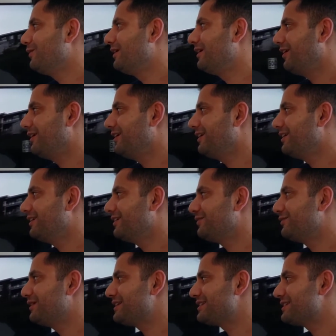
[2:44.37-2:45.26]
on
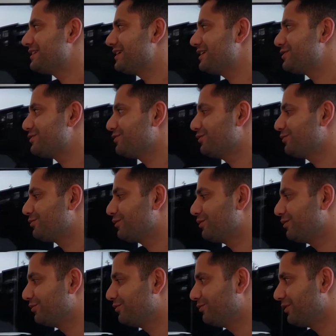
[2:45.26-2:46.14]
a residential
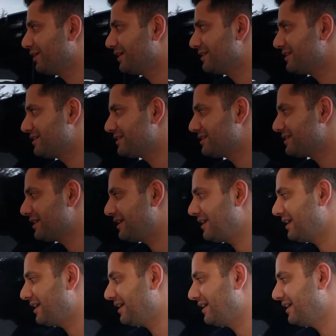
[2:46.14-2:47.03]
road once,
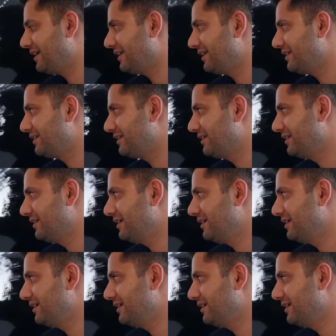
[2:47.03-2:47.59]
and